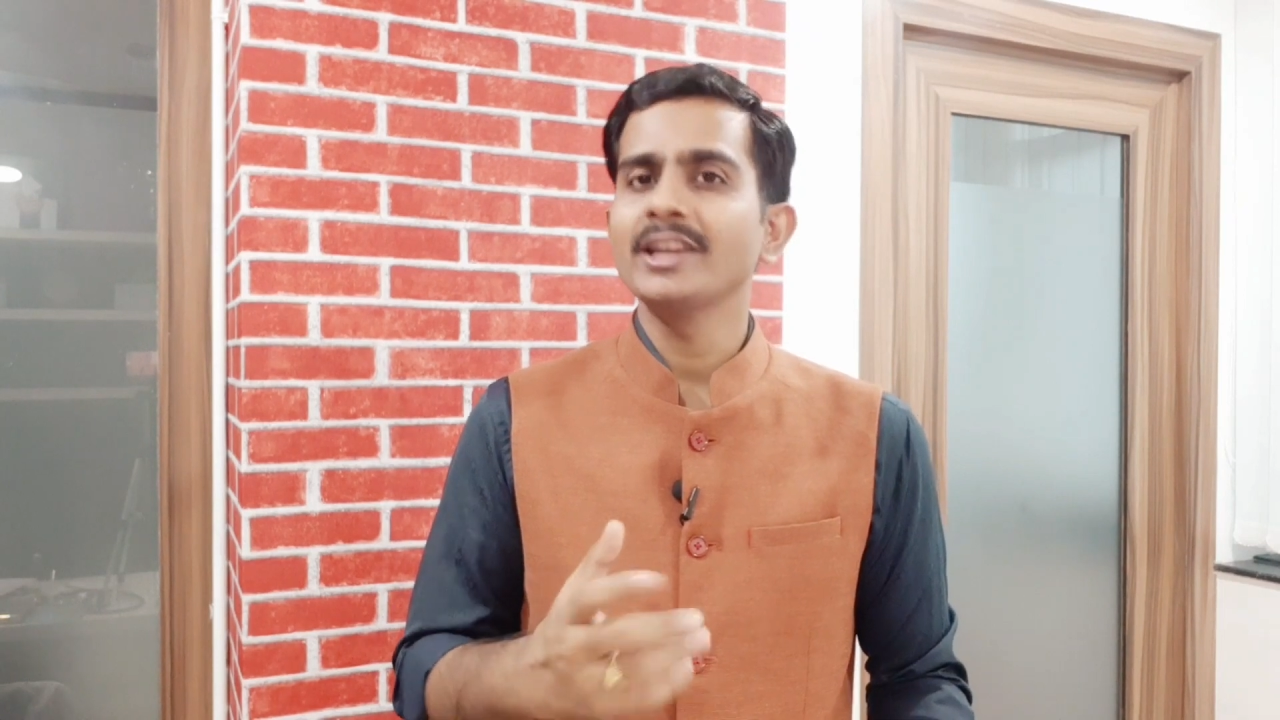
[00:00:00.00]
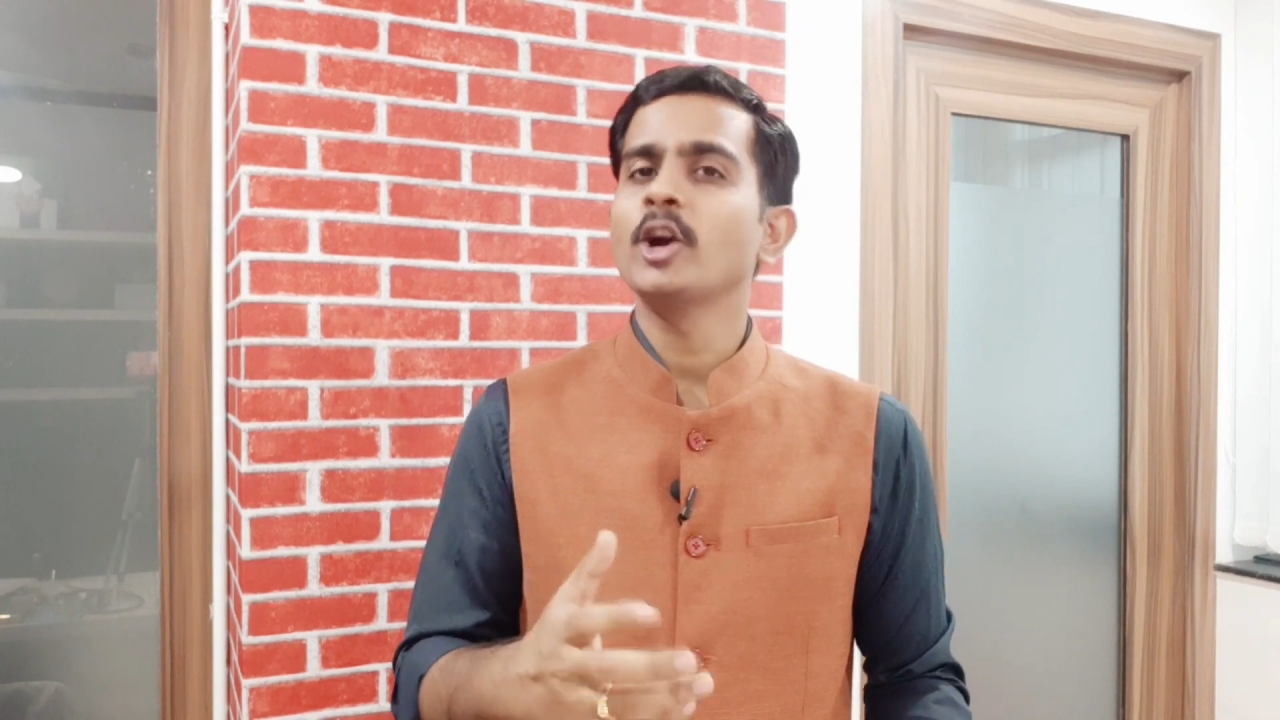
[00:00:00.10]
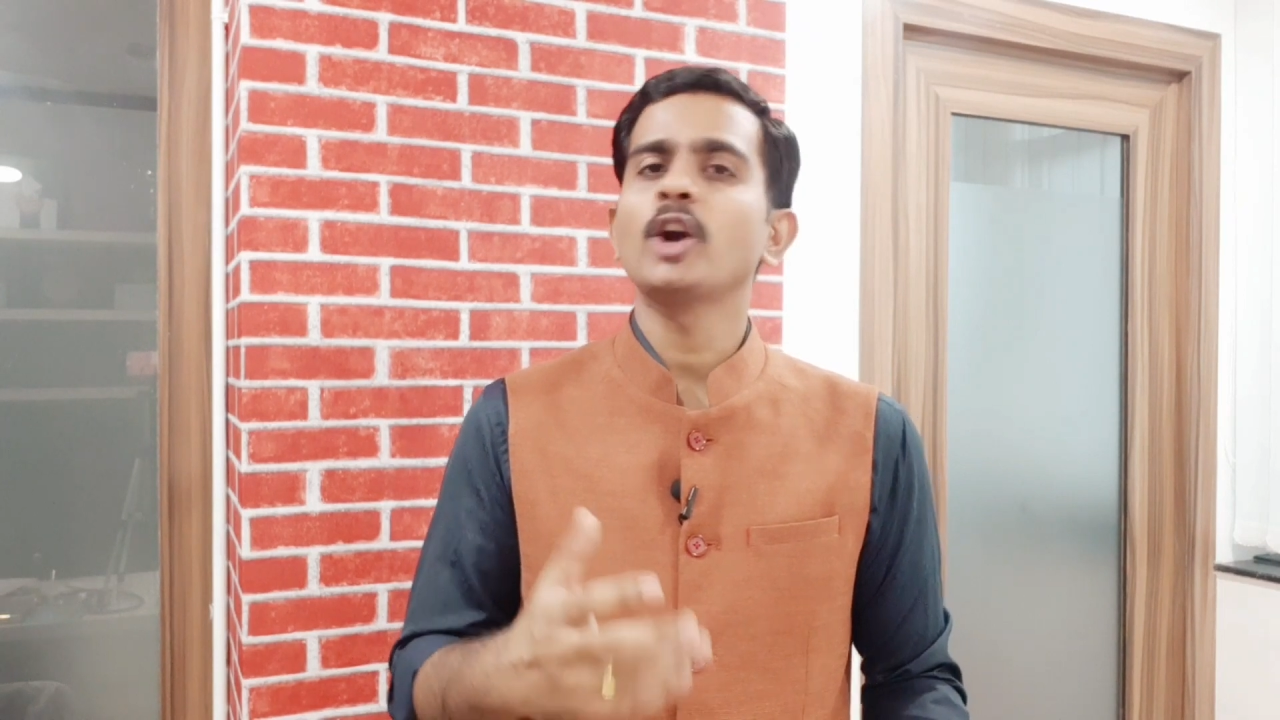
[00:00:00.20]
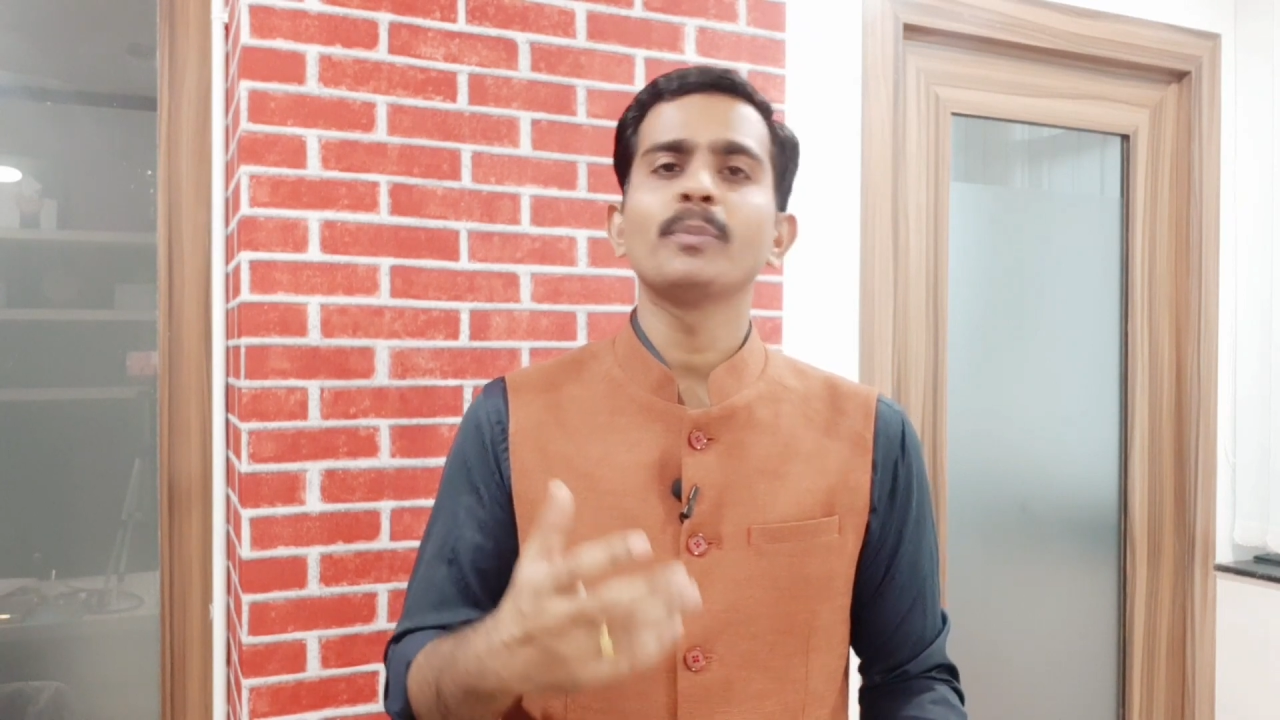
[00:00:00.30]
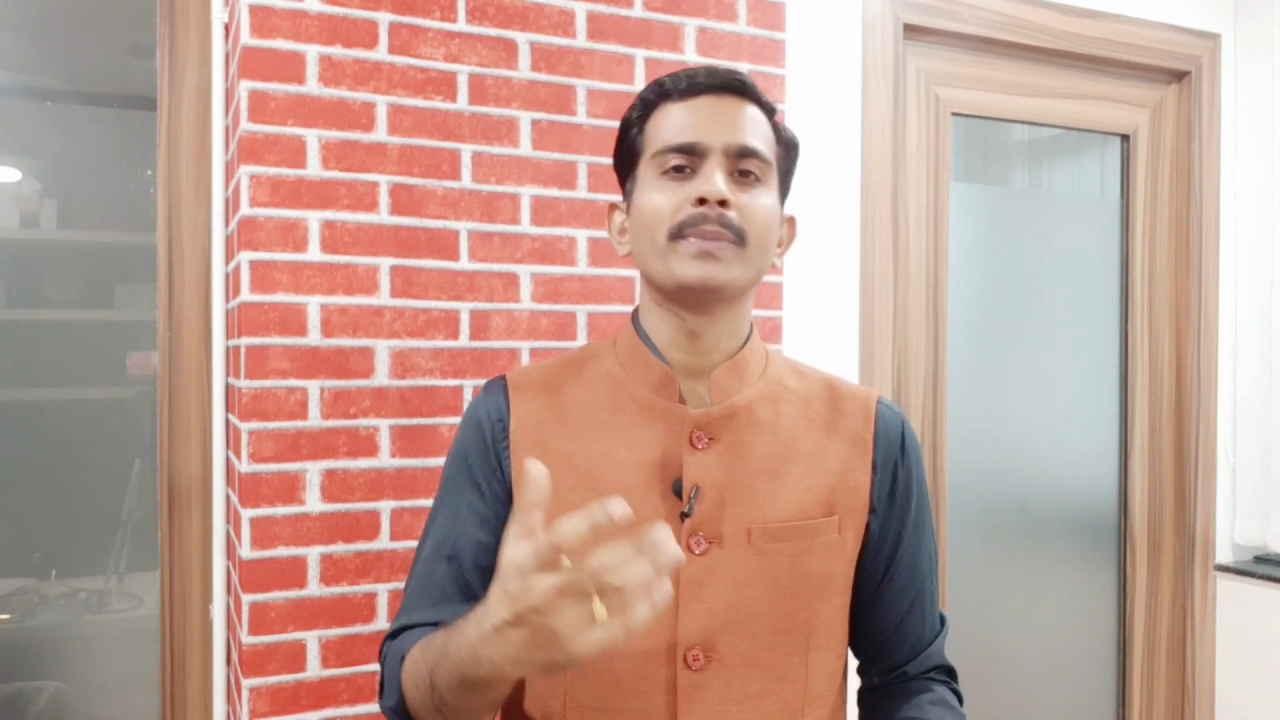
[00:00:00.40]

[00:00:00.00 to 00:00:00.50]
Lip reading: they got